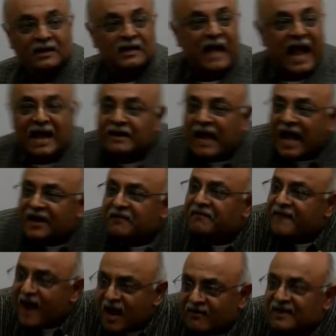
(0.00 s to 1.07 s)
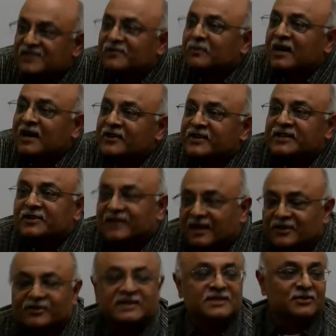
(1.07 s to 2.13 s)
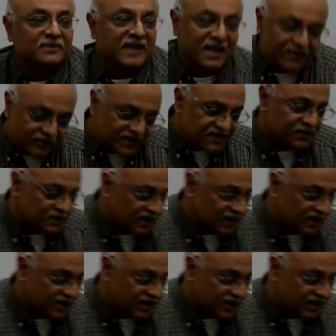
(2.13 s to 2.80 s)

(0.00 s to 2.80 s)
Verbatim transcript: And, and it varies from country to country. So the other issue